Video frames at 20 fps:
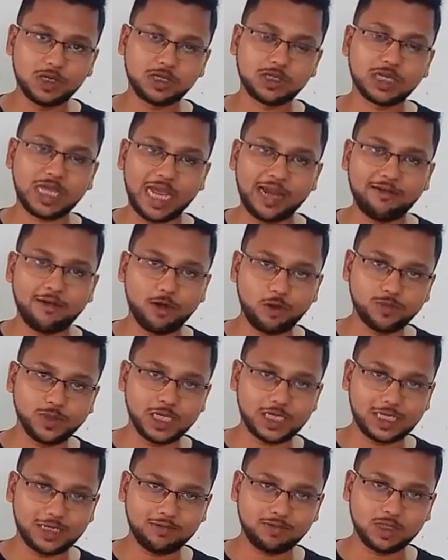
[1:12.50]
his career
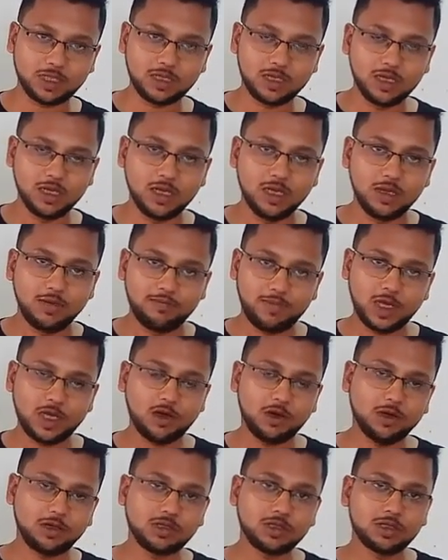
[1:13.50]
objectives.
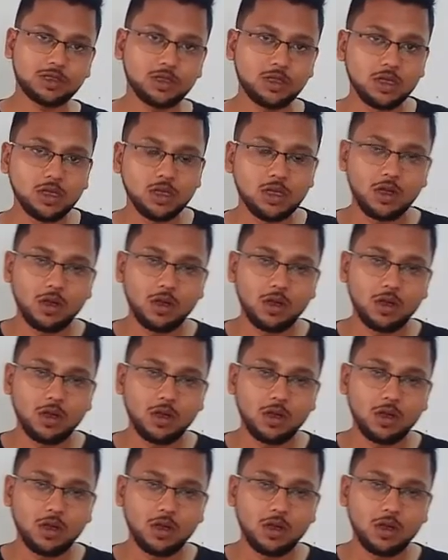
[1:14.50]
Because